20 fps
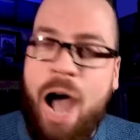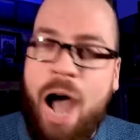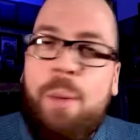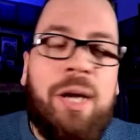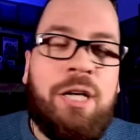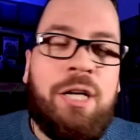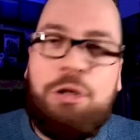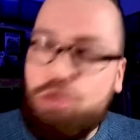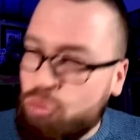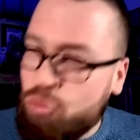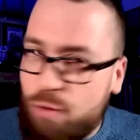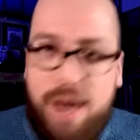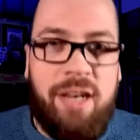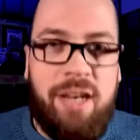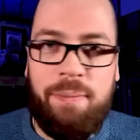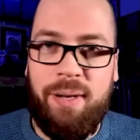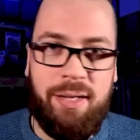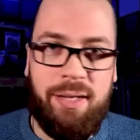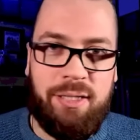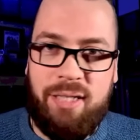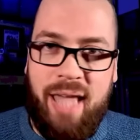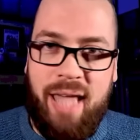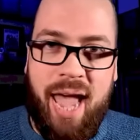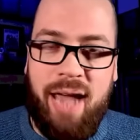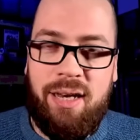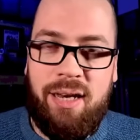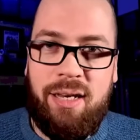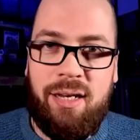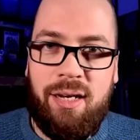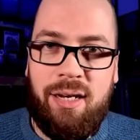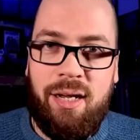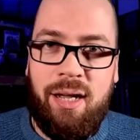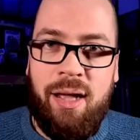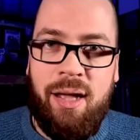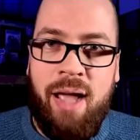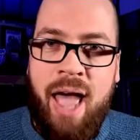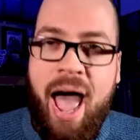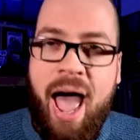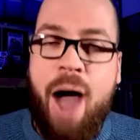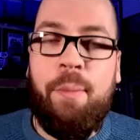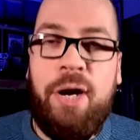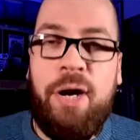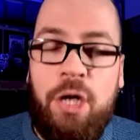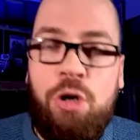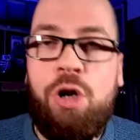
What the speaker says: How incredible is that? And